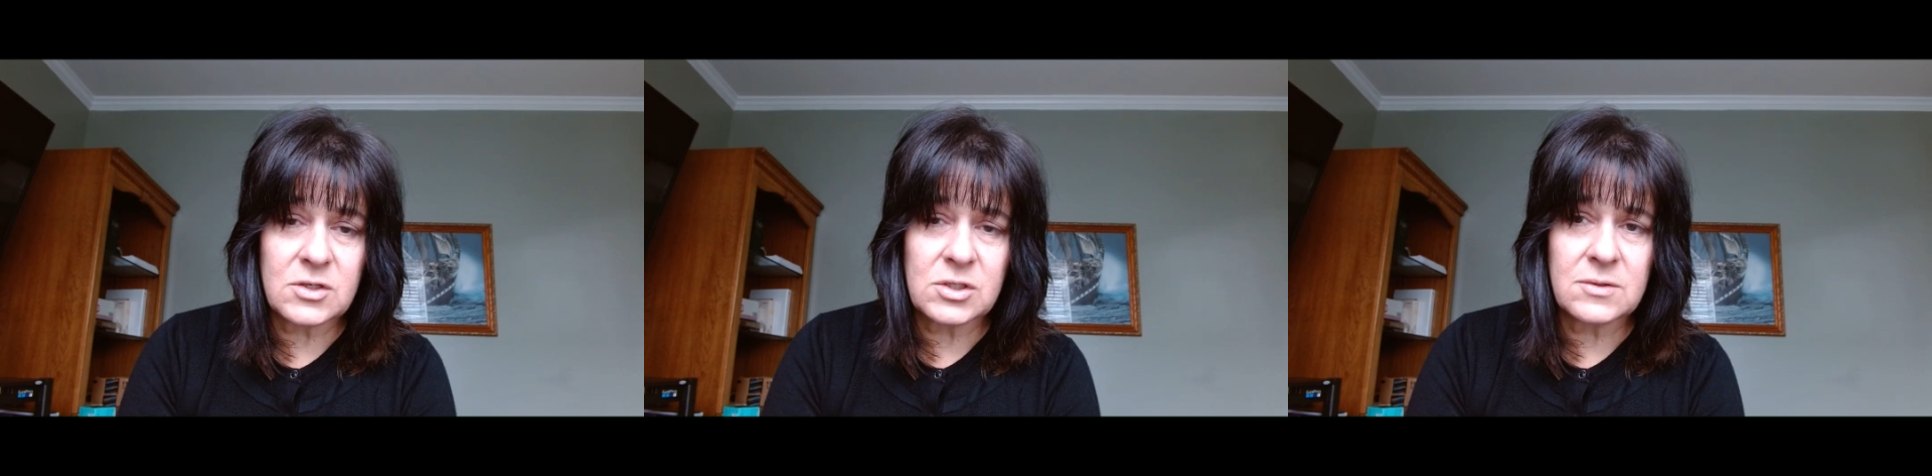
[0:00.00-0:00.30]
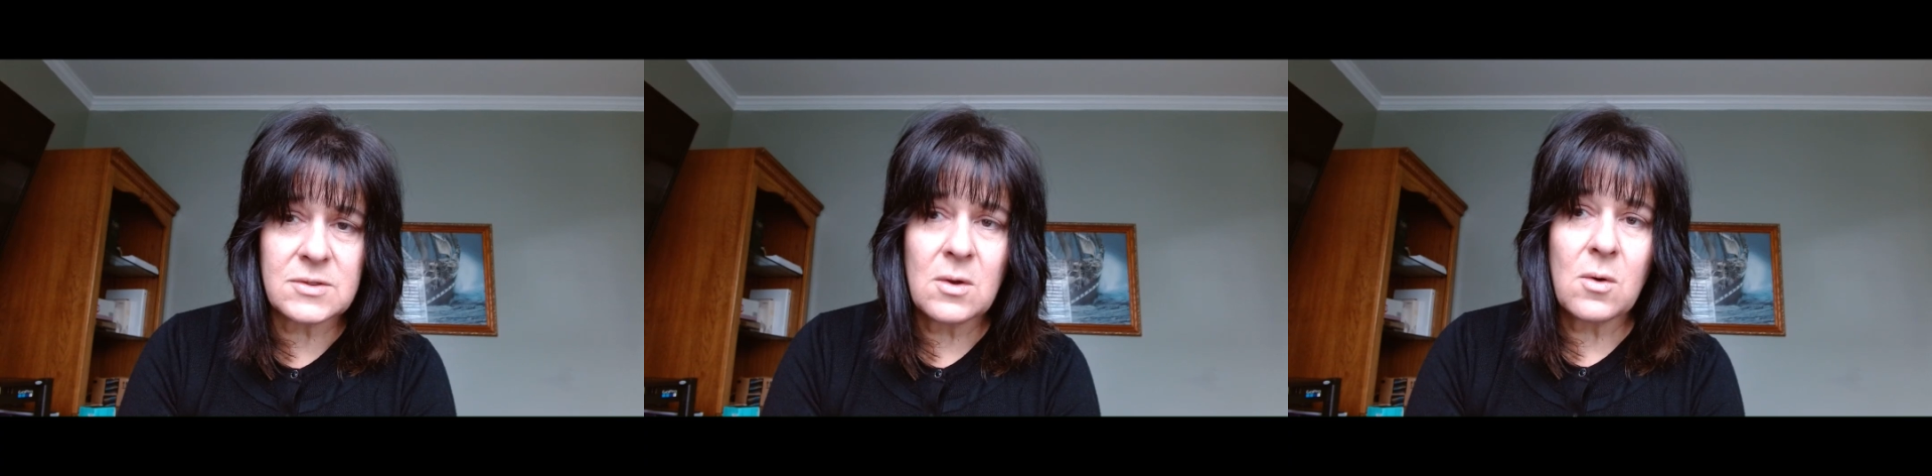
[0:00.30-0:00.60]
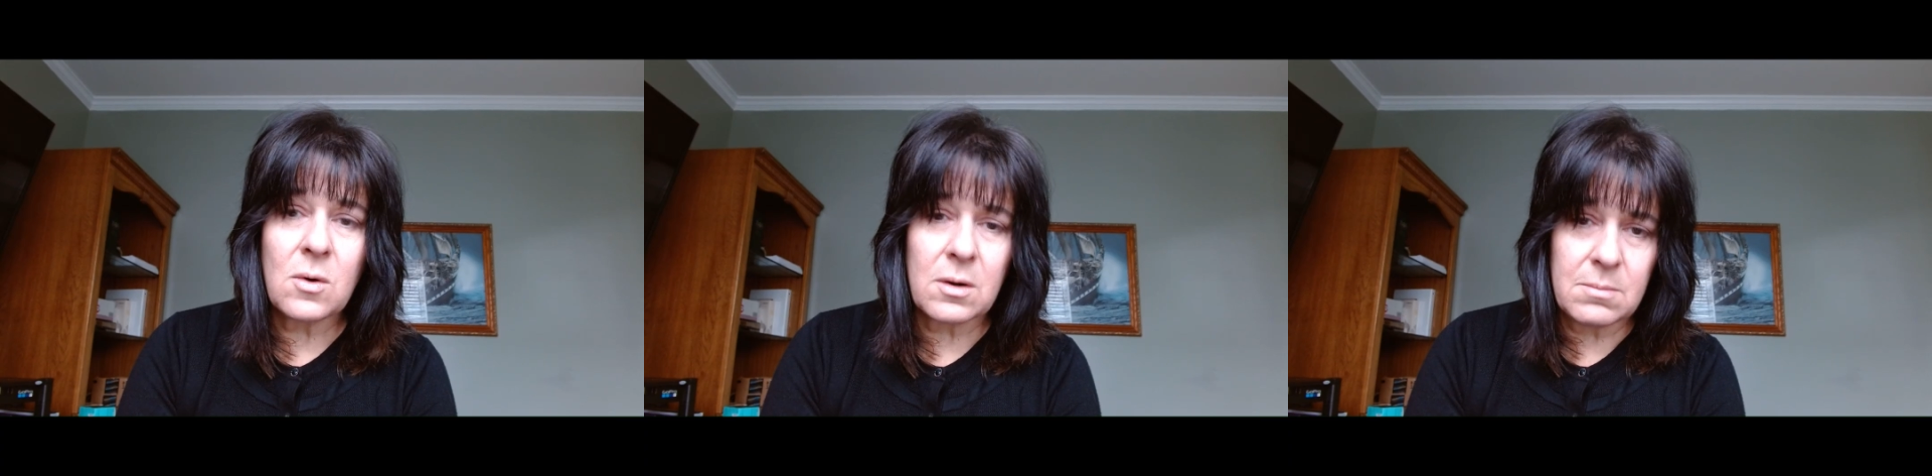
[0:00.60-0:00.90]
issues
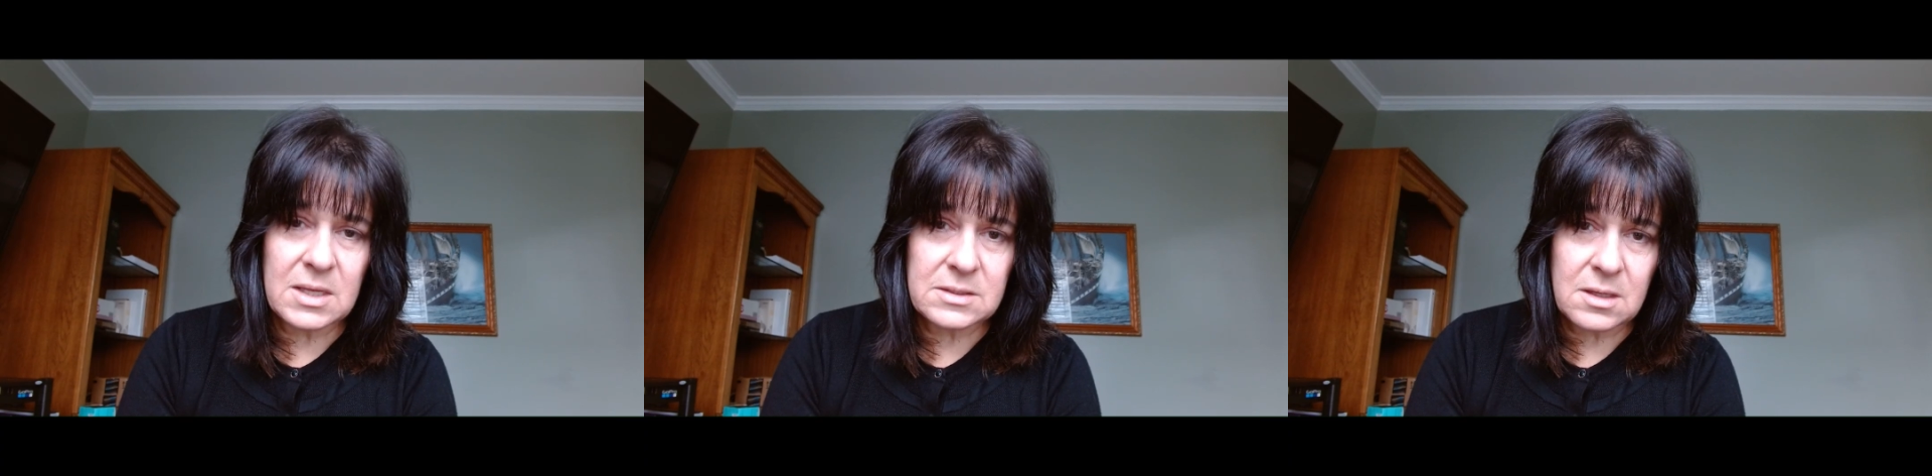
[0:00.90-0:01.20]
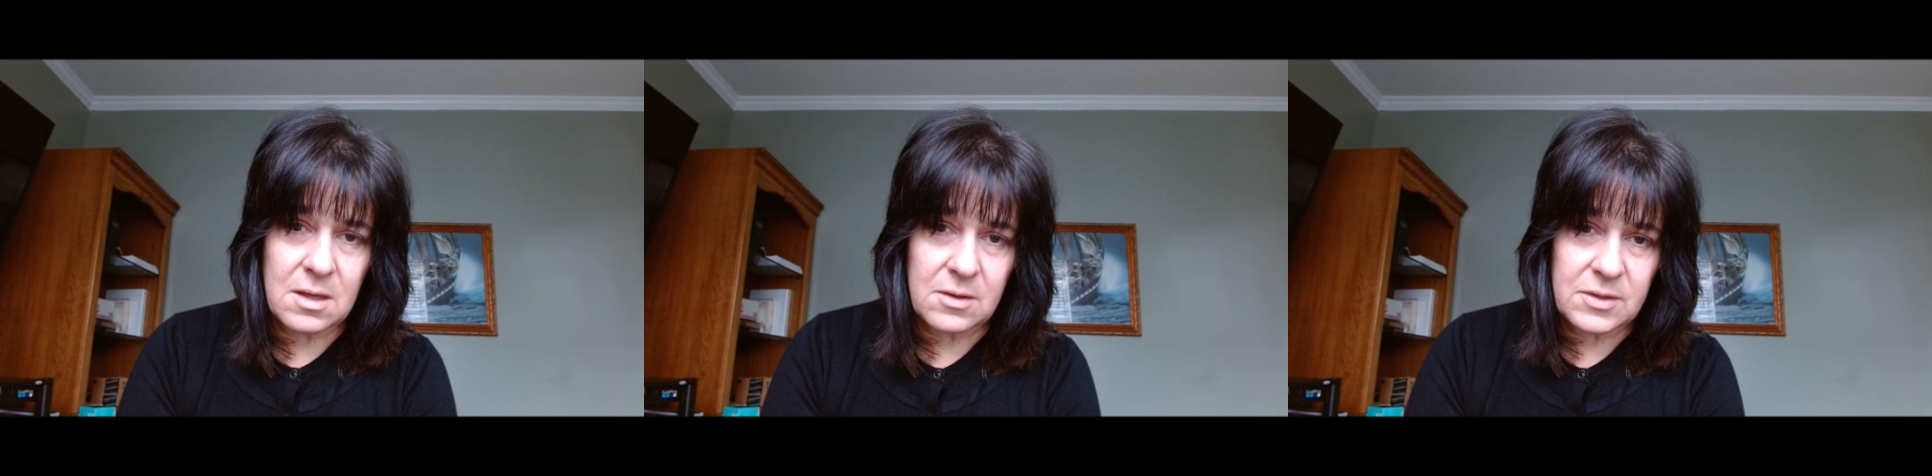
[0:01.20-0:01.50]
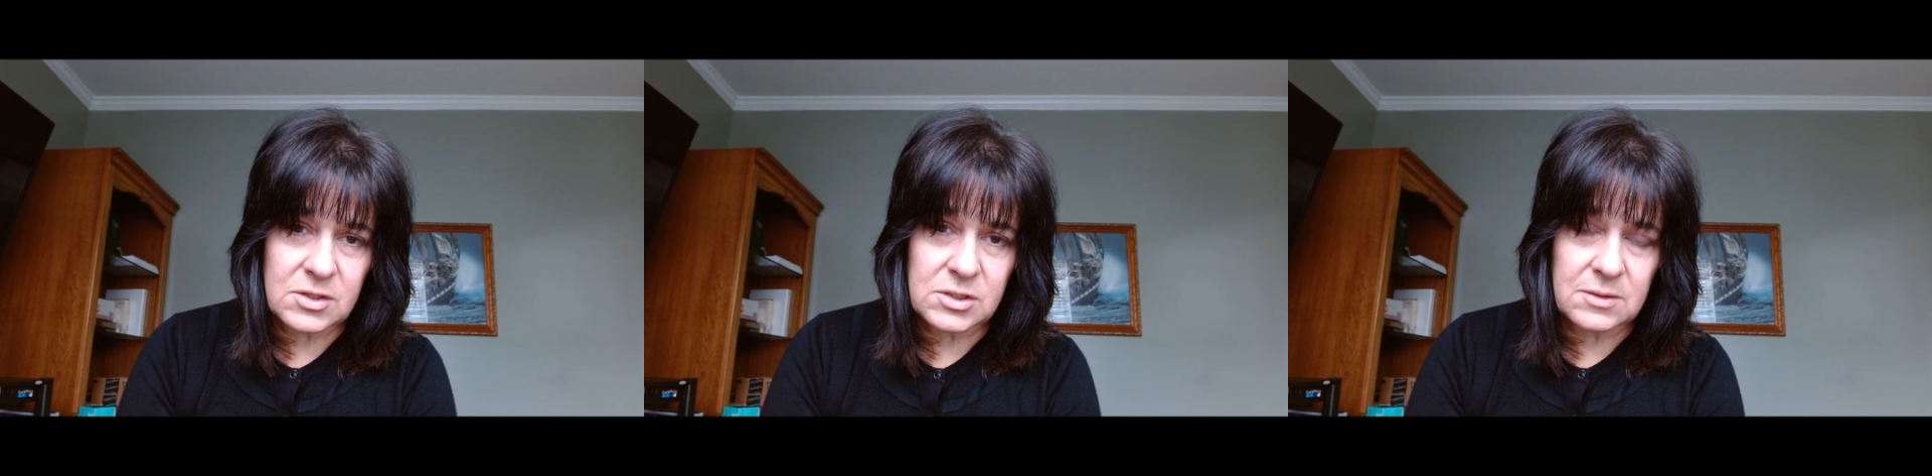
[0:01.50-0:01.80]
or mental
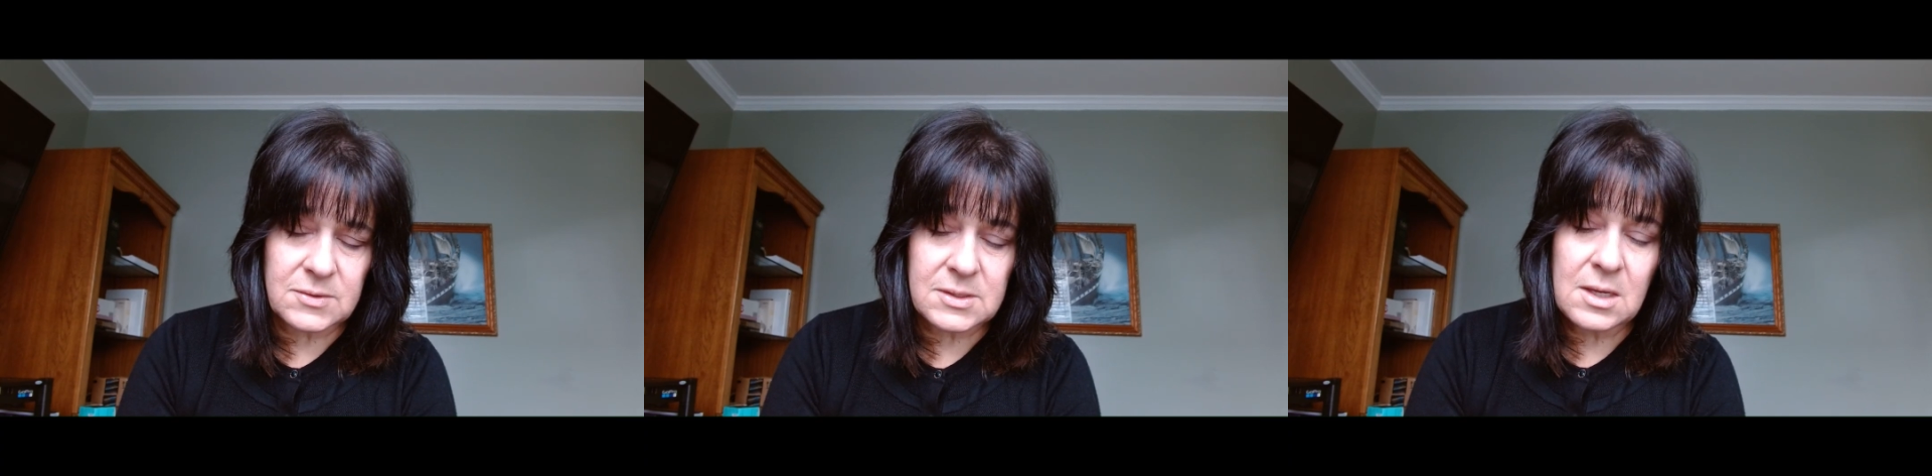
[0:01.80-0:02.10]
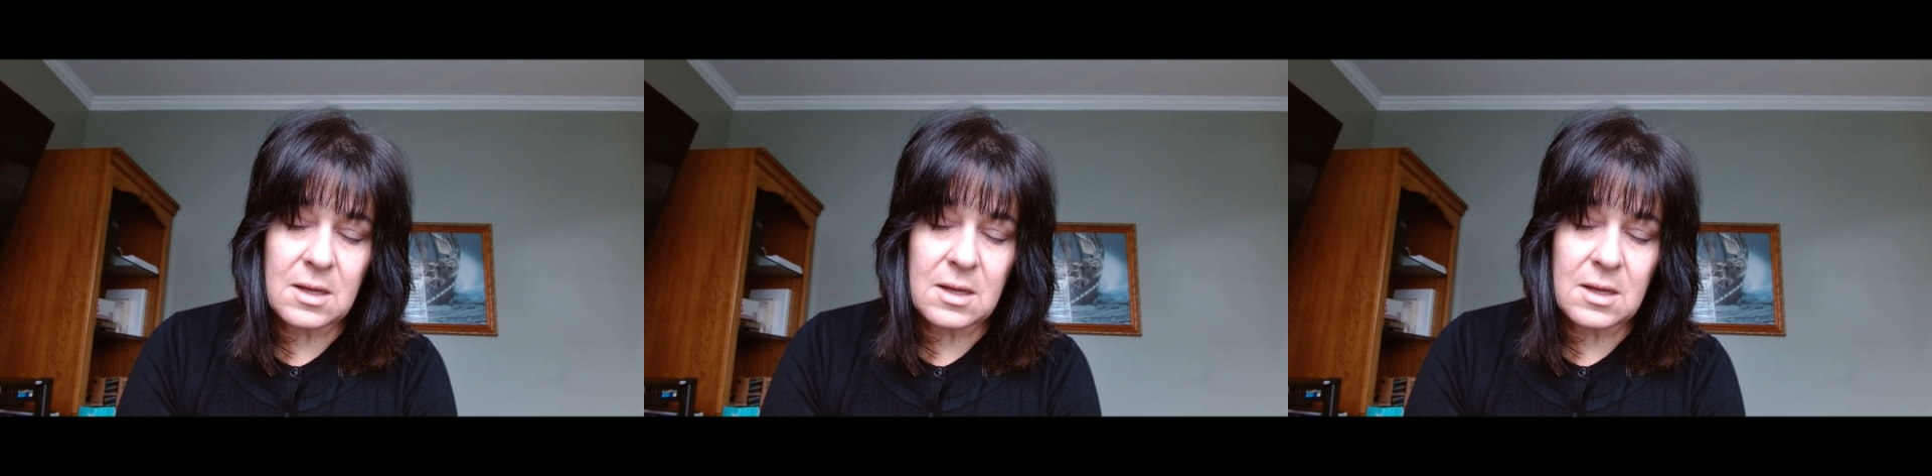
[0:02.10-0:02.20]
health issues.